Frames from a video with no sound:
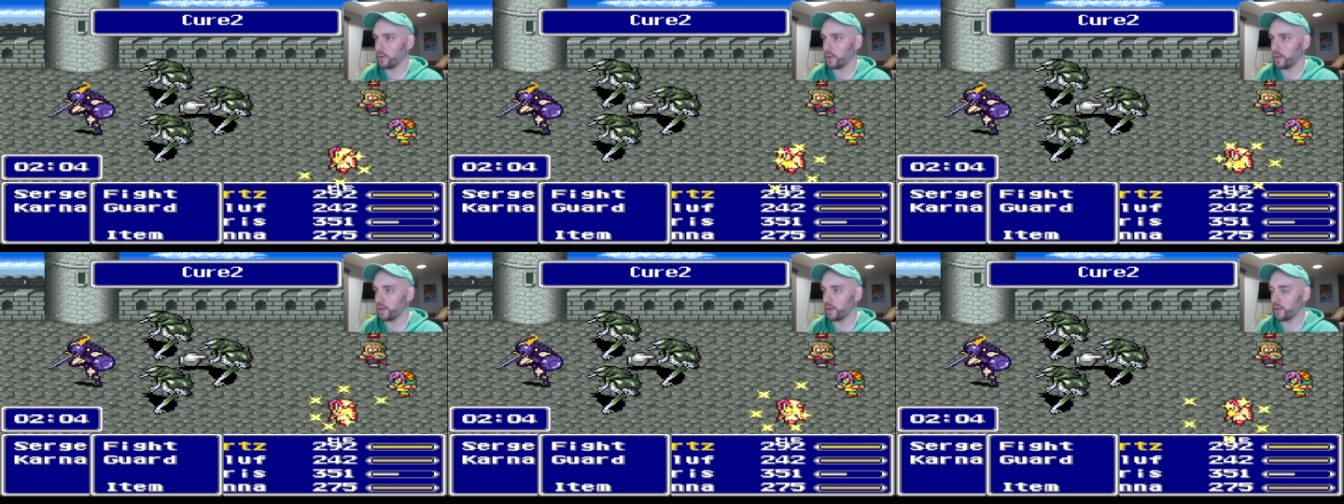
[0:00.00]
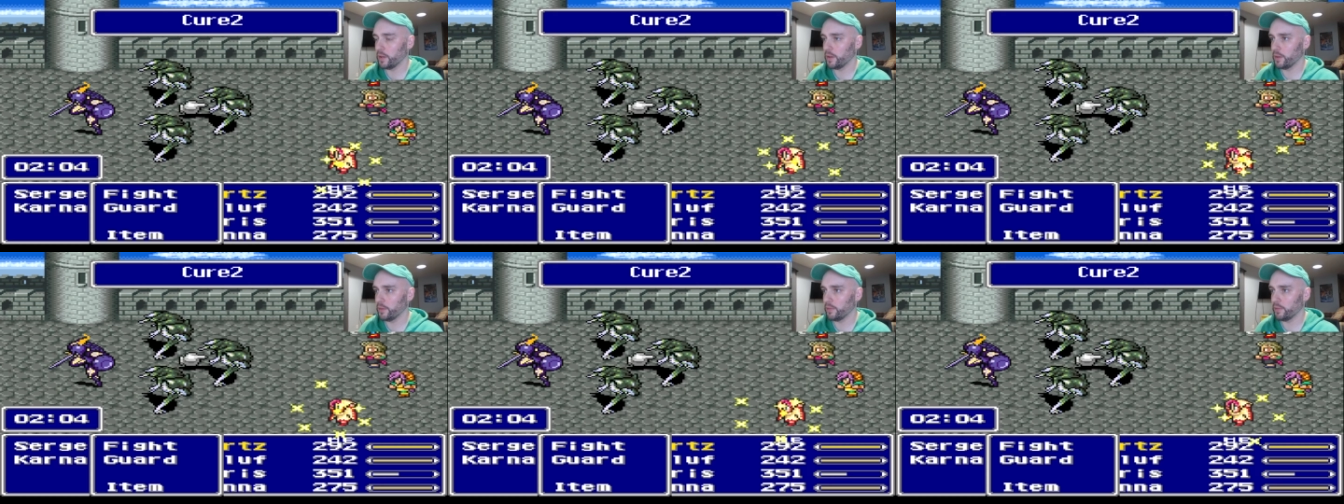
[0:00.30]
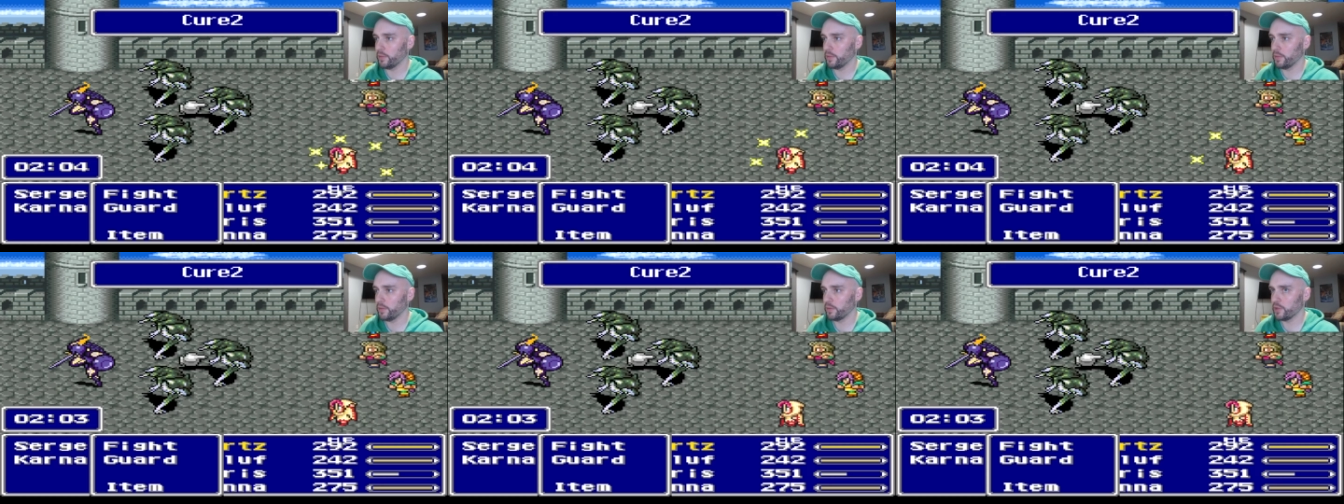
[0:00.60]
Uh,
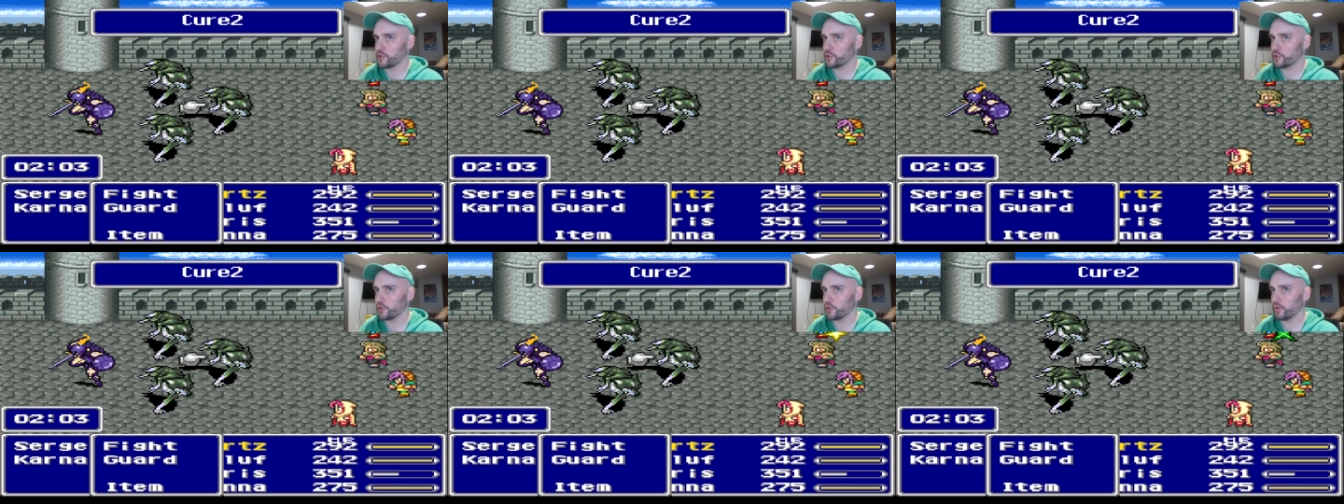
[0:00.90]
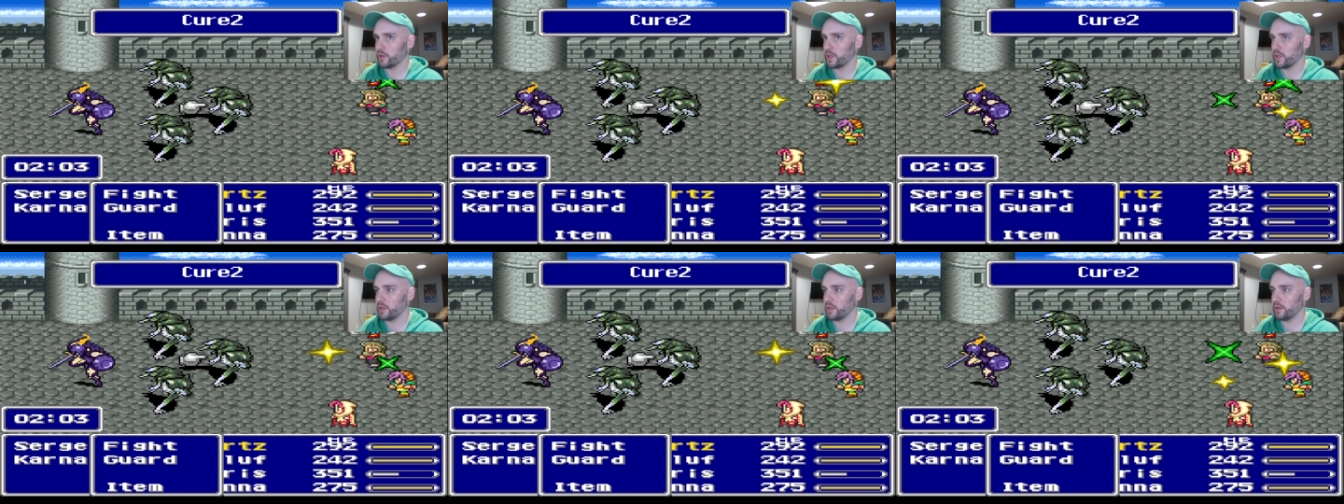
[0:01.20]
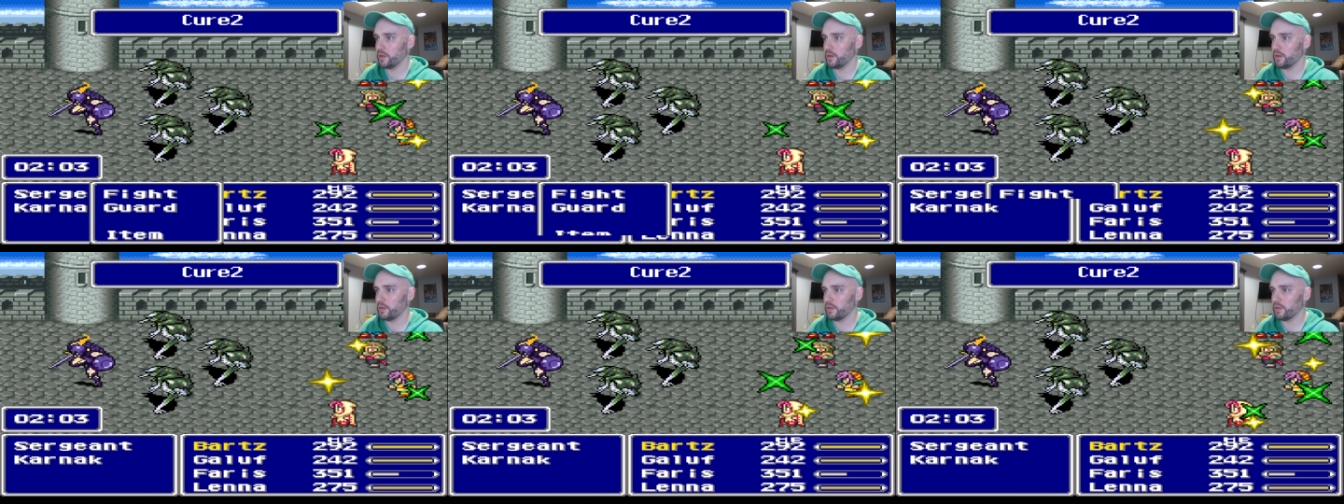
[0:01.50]
the
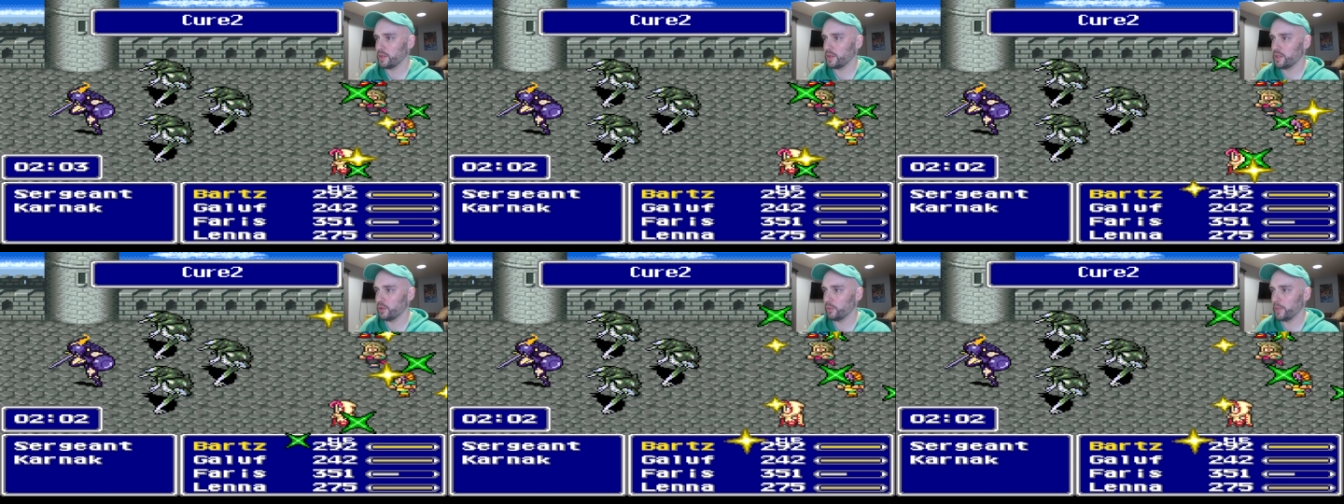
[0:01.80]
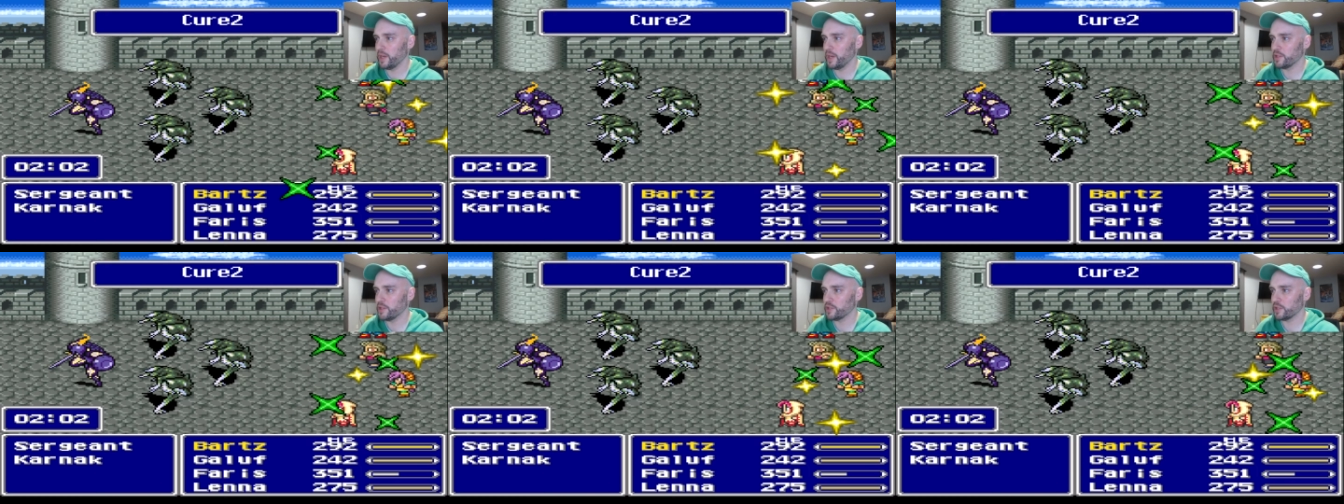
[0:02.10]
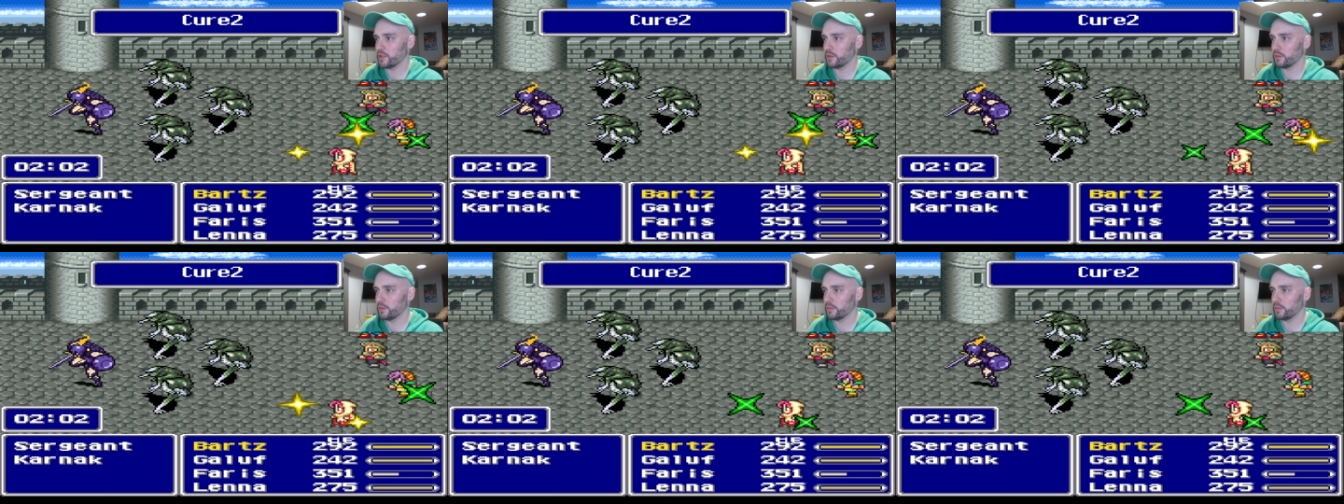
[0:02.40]
shuriken, the heal
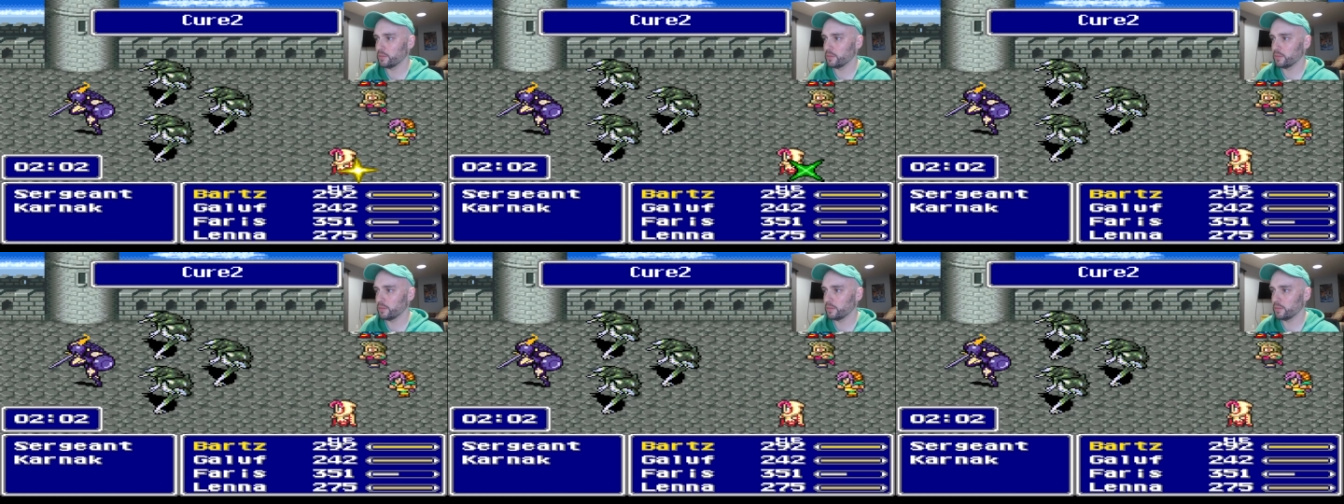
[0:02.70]
magic.